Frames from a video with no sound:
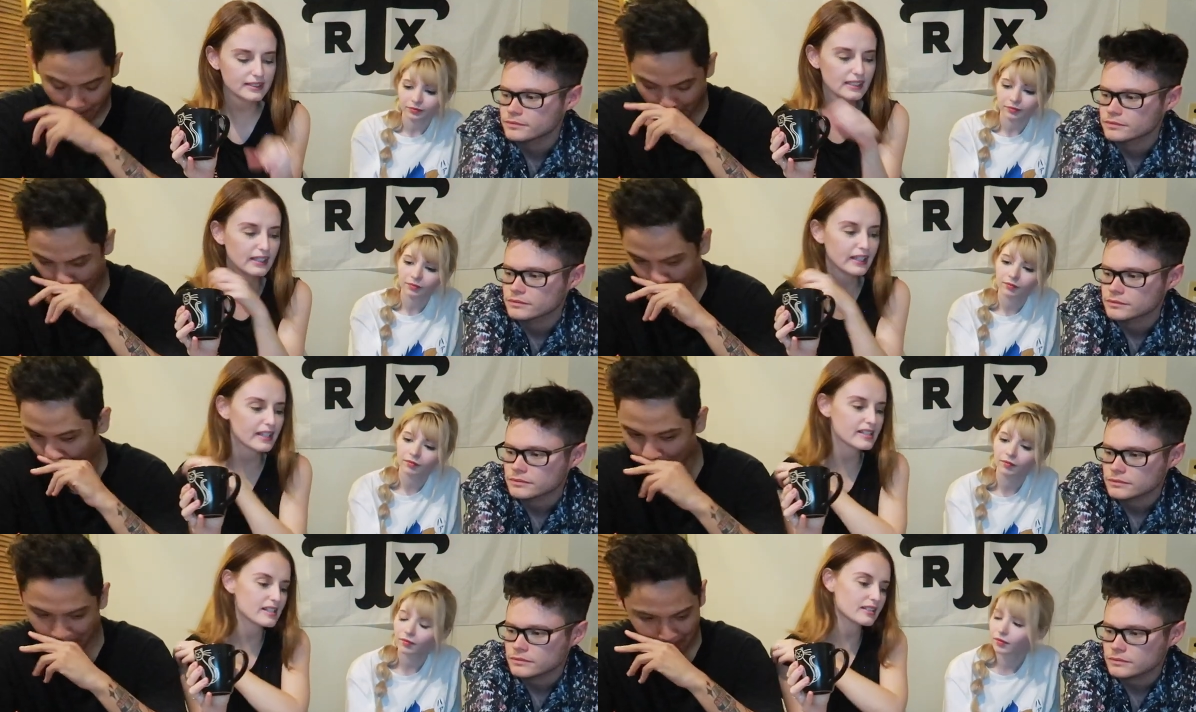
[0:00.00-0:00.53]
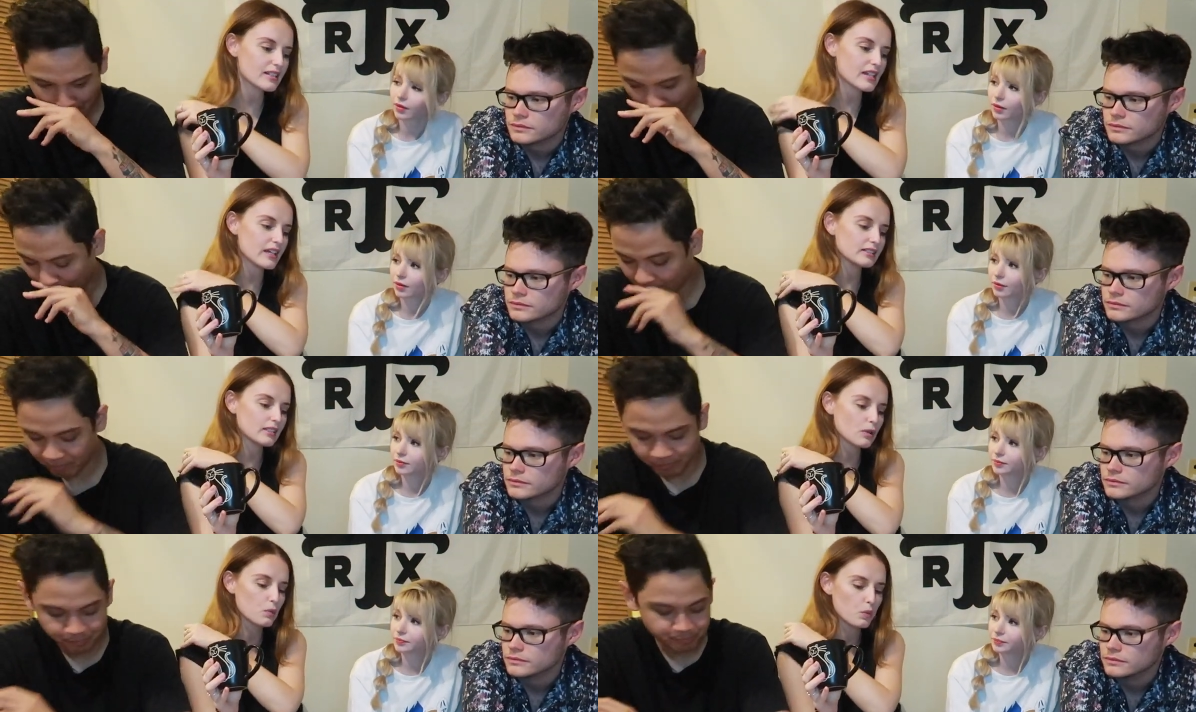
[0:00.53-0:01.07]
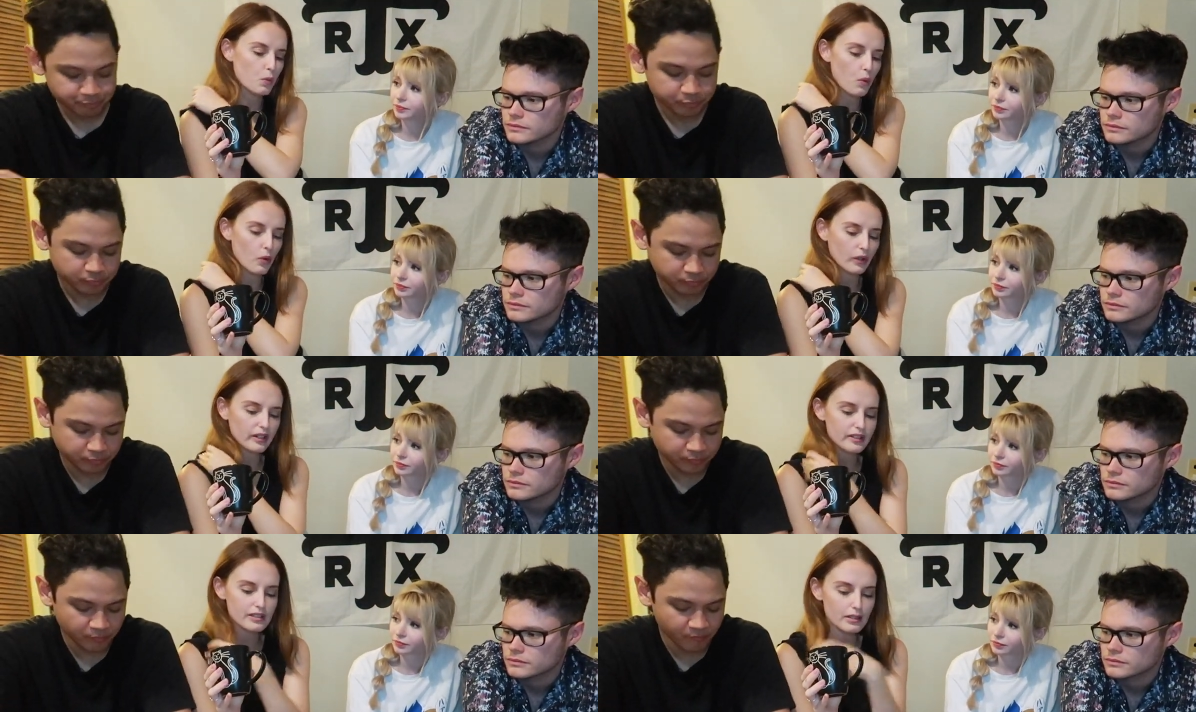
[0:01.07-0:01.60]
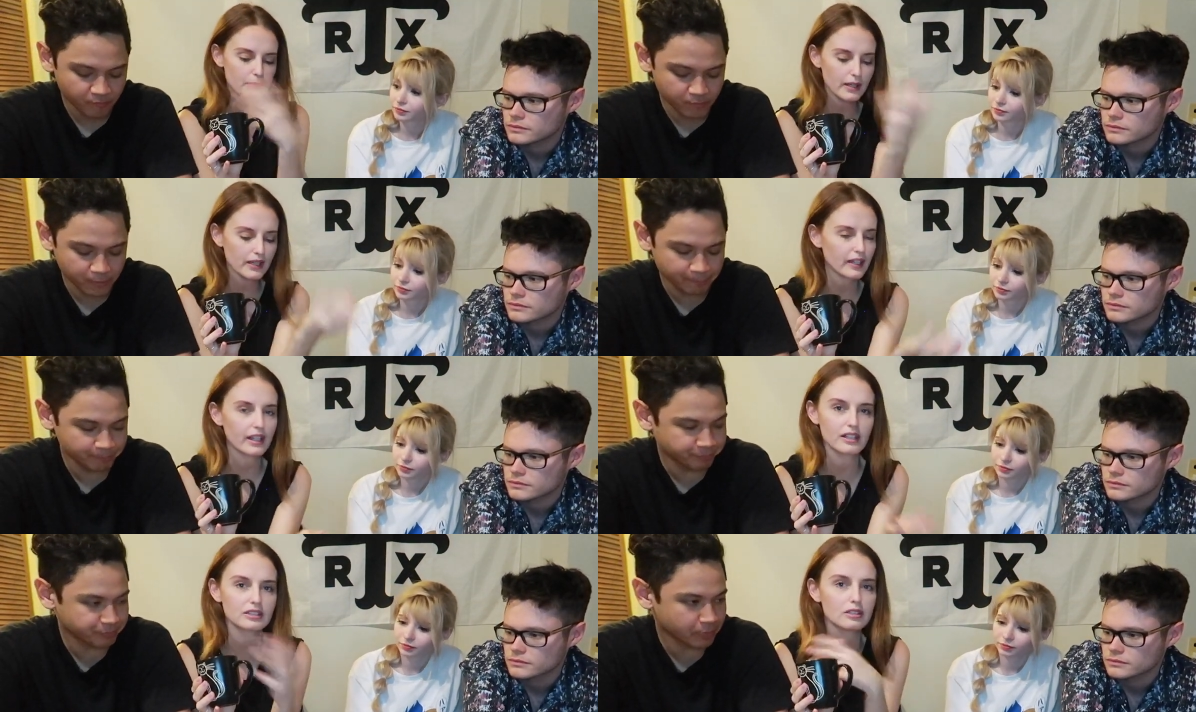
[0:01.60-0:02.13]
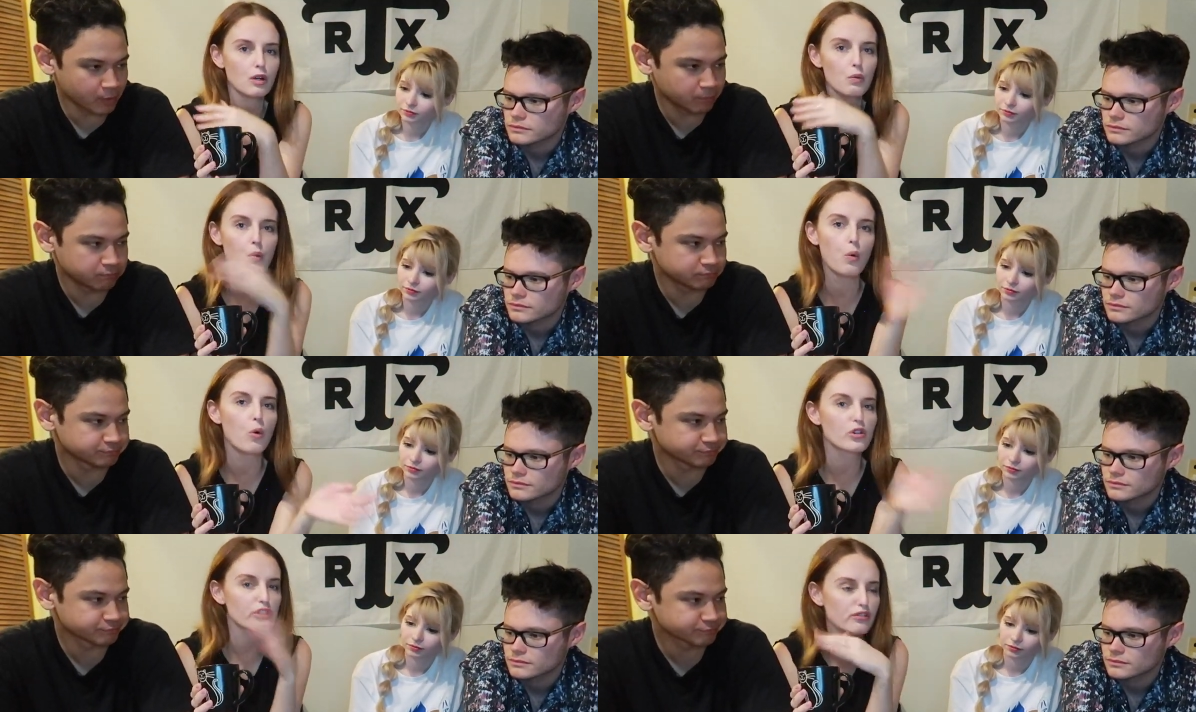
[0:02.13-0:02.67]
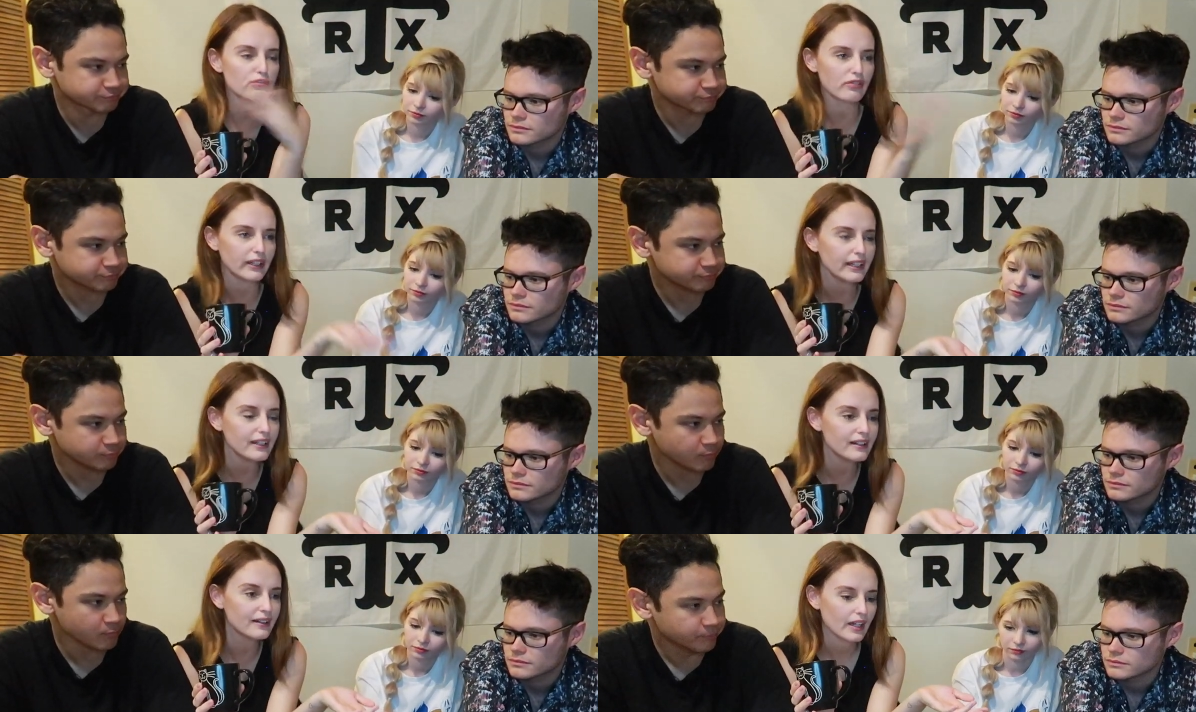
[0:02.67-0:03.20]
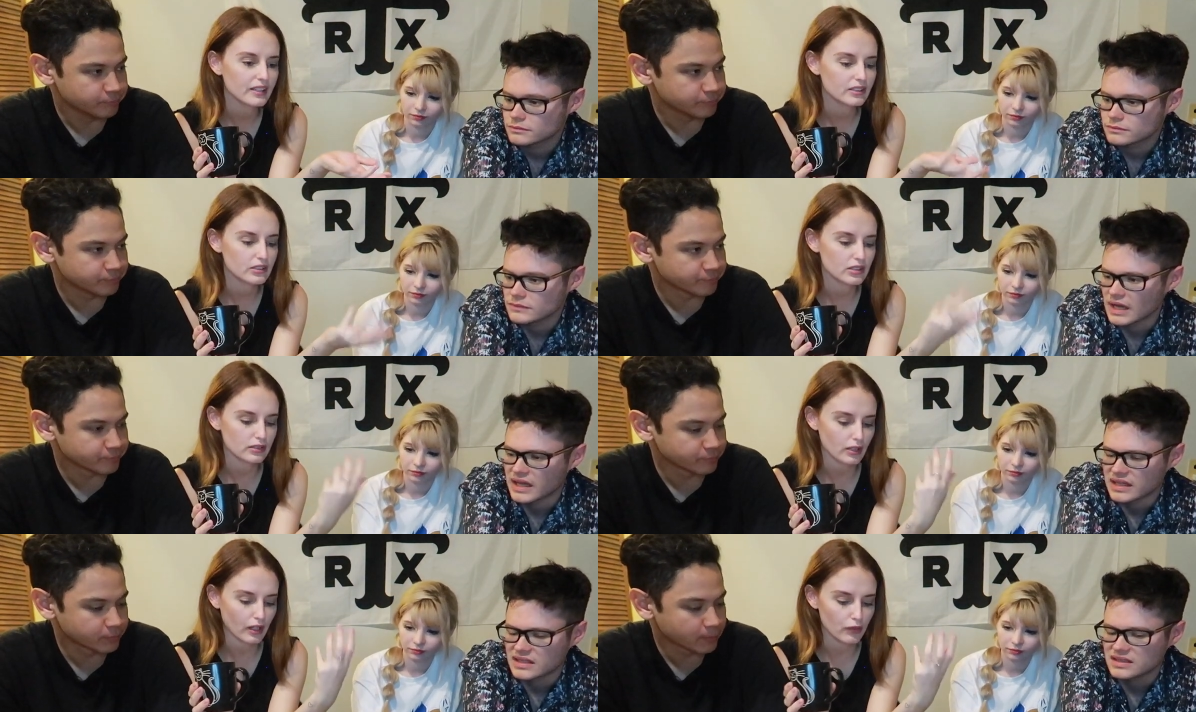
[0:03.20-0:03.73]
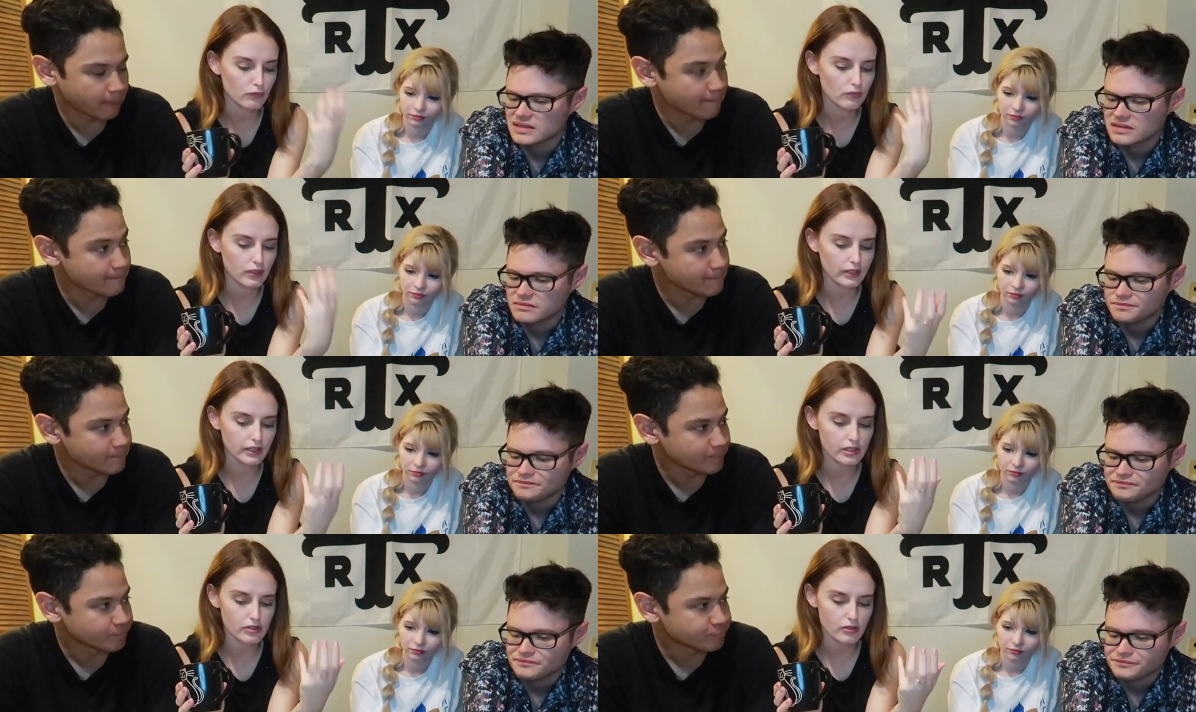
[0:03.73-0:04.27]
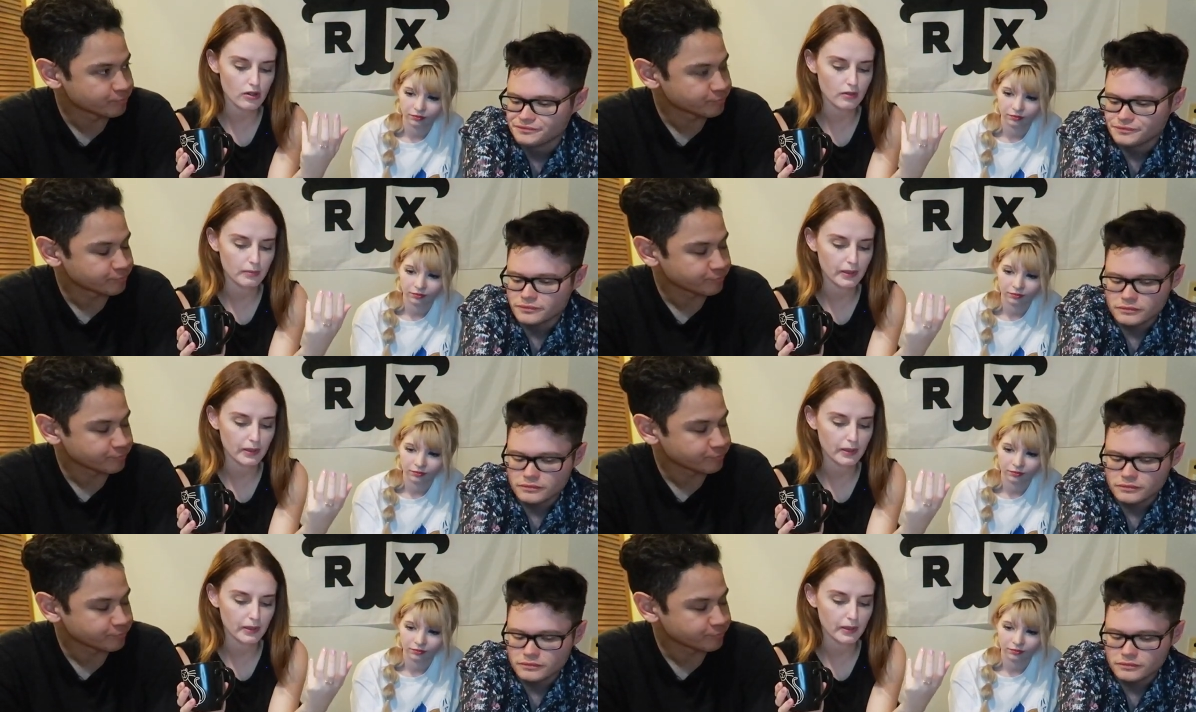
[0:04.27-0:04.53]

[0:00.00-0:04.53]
Speaker 1: say, like, it doesn't taste like water to me. Like, it's not watery. It's just like a really strong